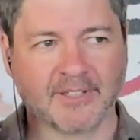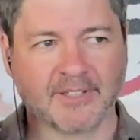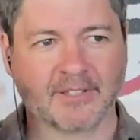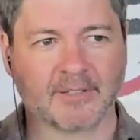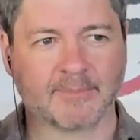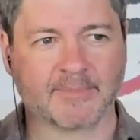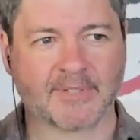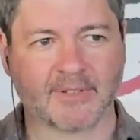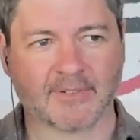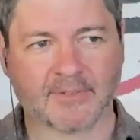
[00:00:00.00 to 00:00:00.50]
to
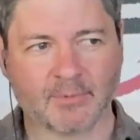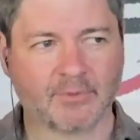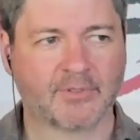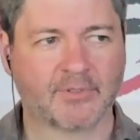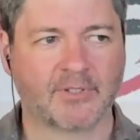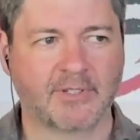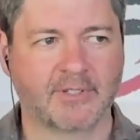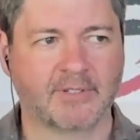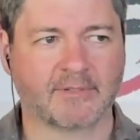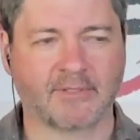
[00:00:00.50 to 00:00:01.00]
themselves, well,
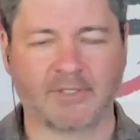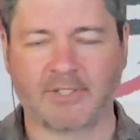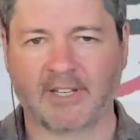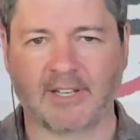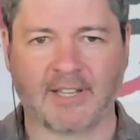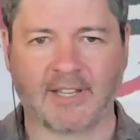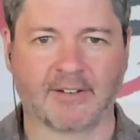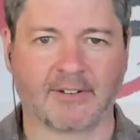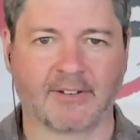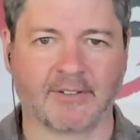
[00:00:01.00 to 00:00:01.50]
she's she can
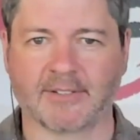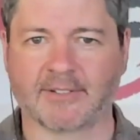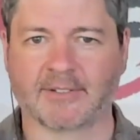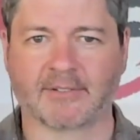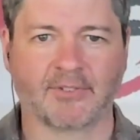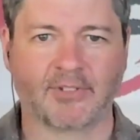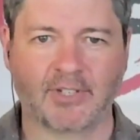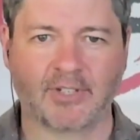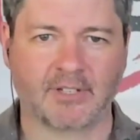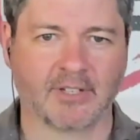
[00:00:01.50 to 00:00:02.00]
handle this or
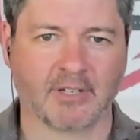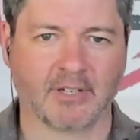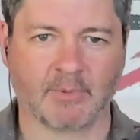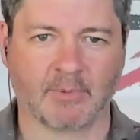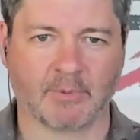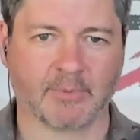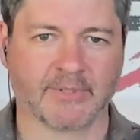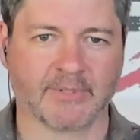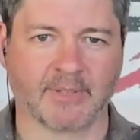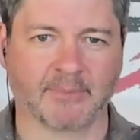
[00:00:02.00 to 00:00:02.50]
she can come
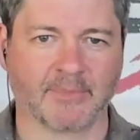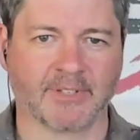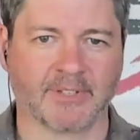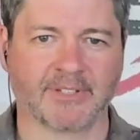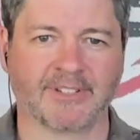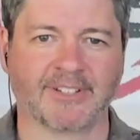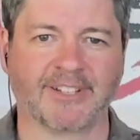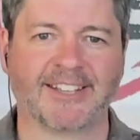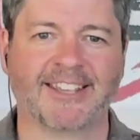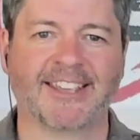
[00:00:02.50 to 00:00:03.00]
up with
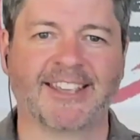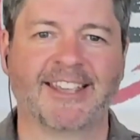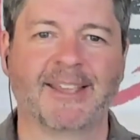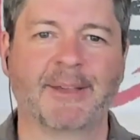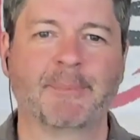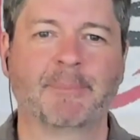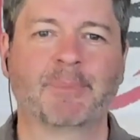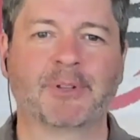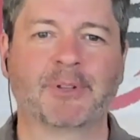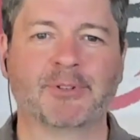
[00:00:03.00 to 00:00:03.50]
something. Yeah
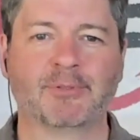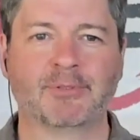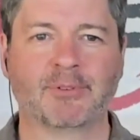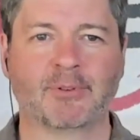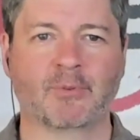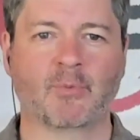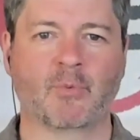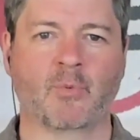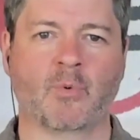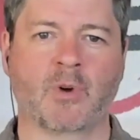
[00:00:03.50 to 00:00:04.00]
but you
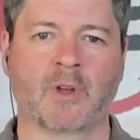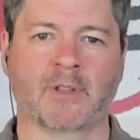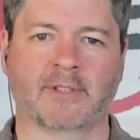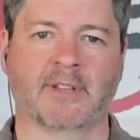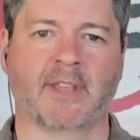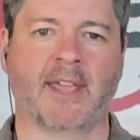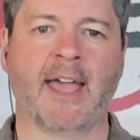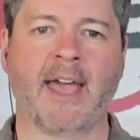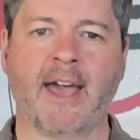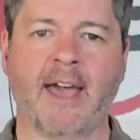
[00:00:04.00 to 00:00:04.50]
don't want
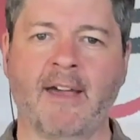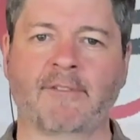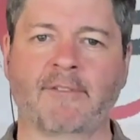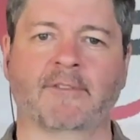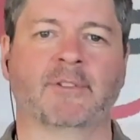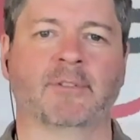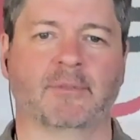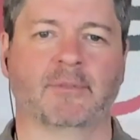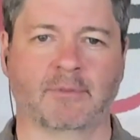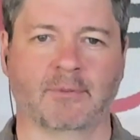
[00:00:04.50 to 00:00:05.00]
to have
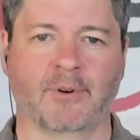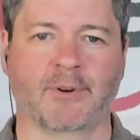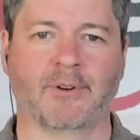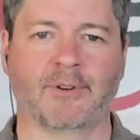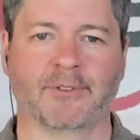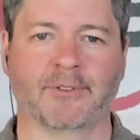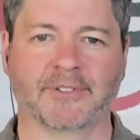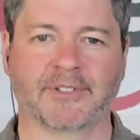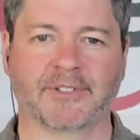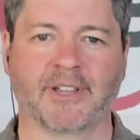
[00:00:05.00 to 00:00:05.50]
to
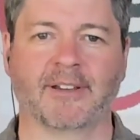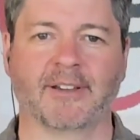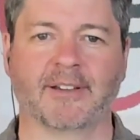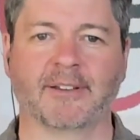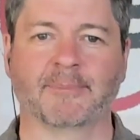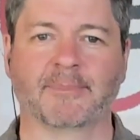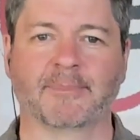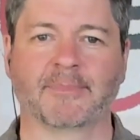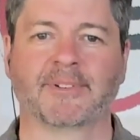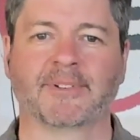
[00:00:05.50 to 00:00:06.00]
all the
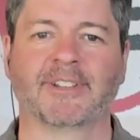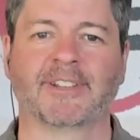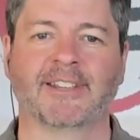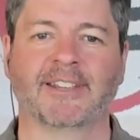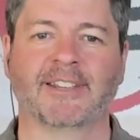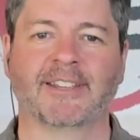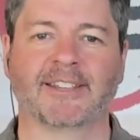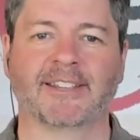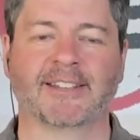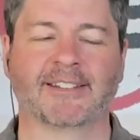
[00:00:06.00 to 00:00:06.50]
time. Yeah.
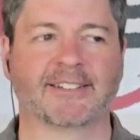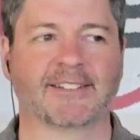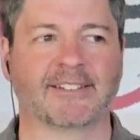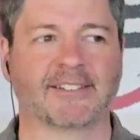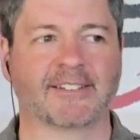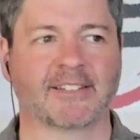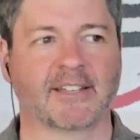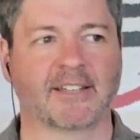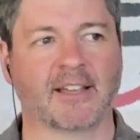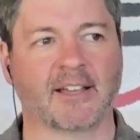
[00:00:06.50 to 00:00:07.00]

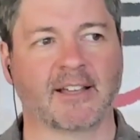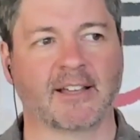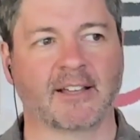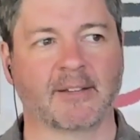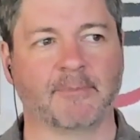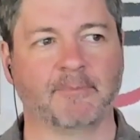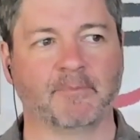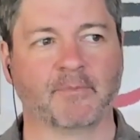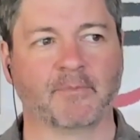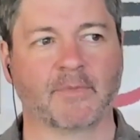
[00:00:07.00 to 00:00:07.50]
And
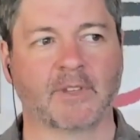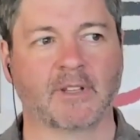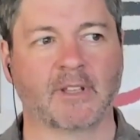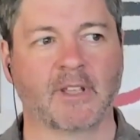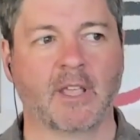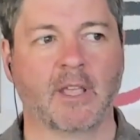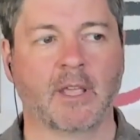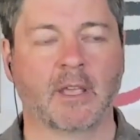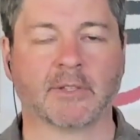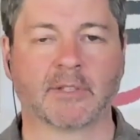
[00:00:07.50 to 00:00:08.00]
um,
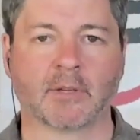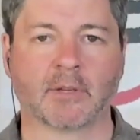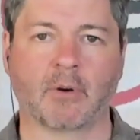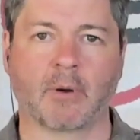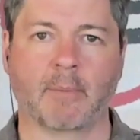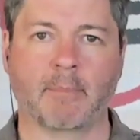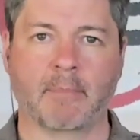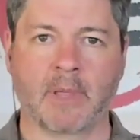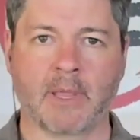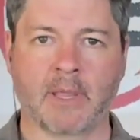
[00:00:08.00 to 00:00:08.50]
and so a
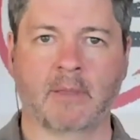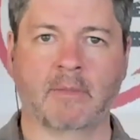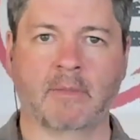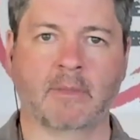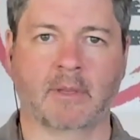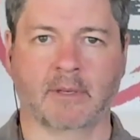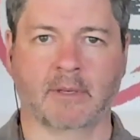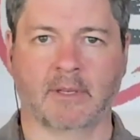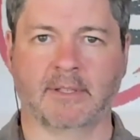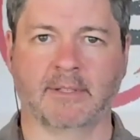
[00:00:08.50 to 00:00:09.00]
man
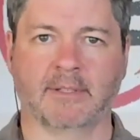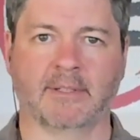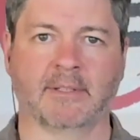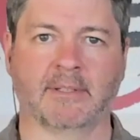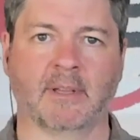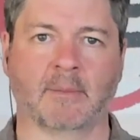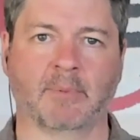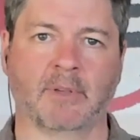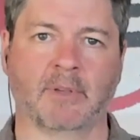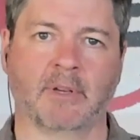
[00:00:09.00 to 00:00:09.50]
that can
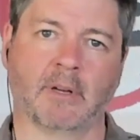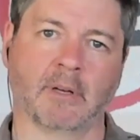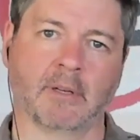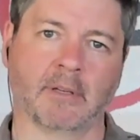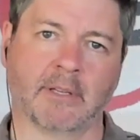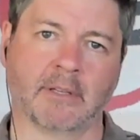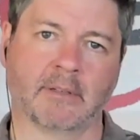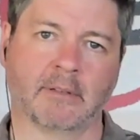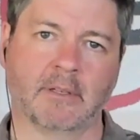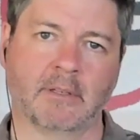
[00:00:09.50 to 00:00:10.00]
step in and,
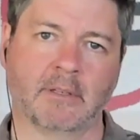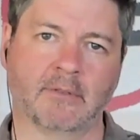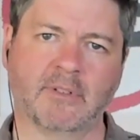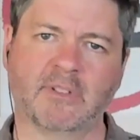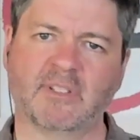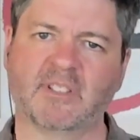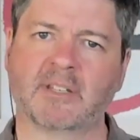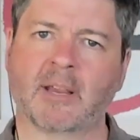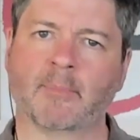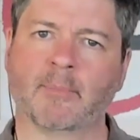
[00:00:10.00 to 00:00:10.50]
and
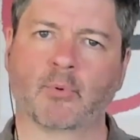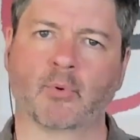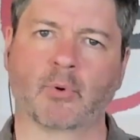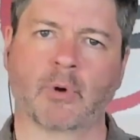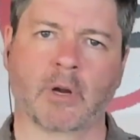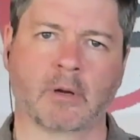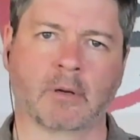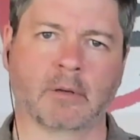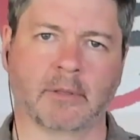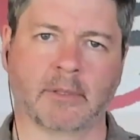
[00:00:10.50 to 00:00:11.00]
just
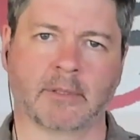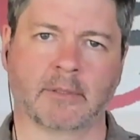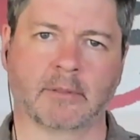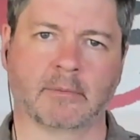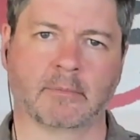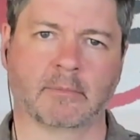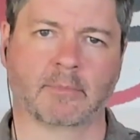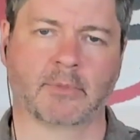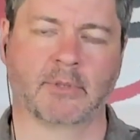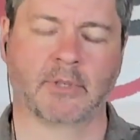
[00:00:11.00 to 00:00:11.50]
temporarily,
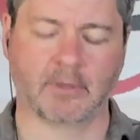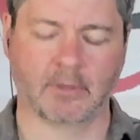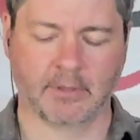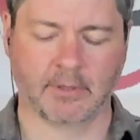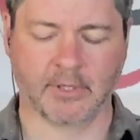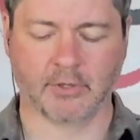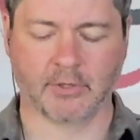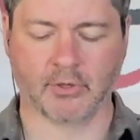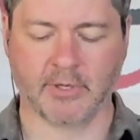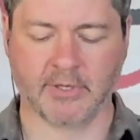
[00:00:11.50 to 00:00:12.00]

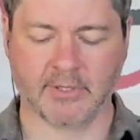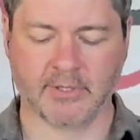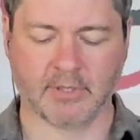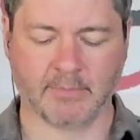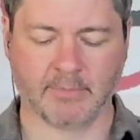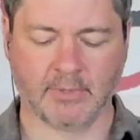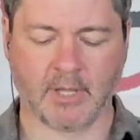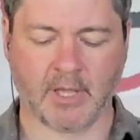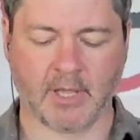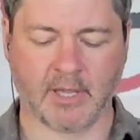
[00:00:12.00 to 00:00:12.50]
particularly in your
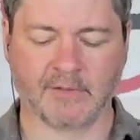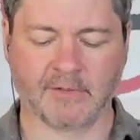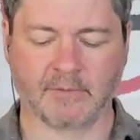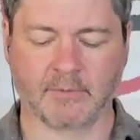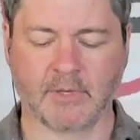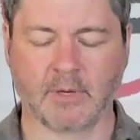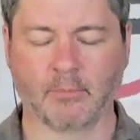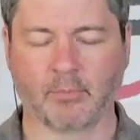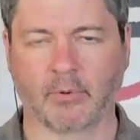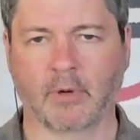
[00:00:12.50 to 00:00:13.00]
intimate life,
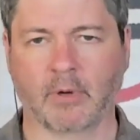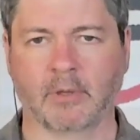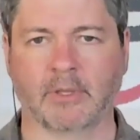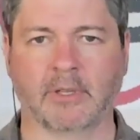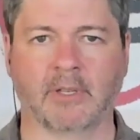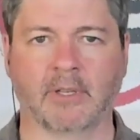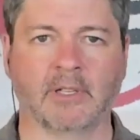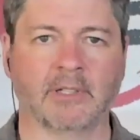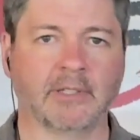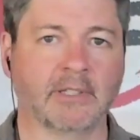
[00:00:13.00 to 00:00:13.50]
temporarily
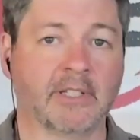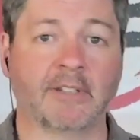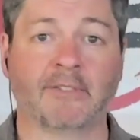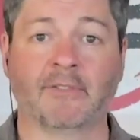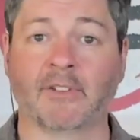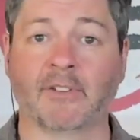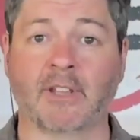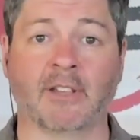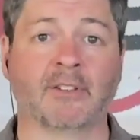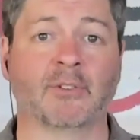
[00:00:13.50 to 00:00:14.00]
yeah.
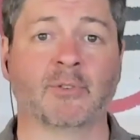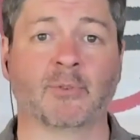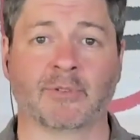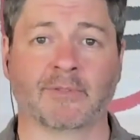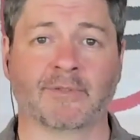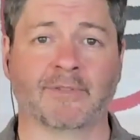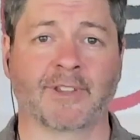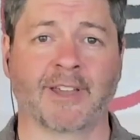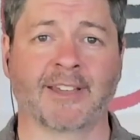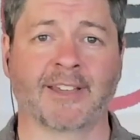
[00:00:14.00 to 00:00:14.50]
alleviate you
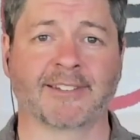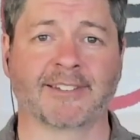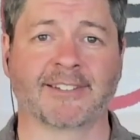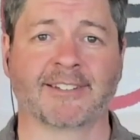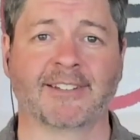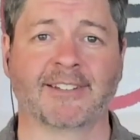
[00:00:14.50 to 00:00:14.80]
of that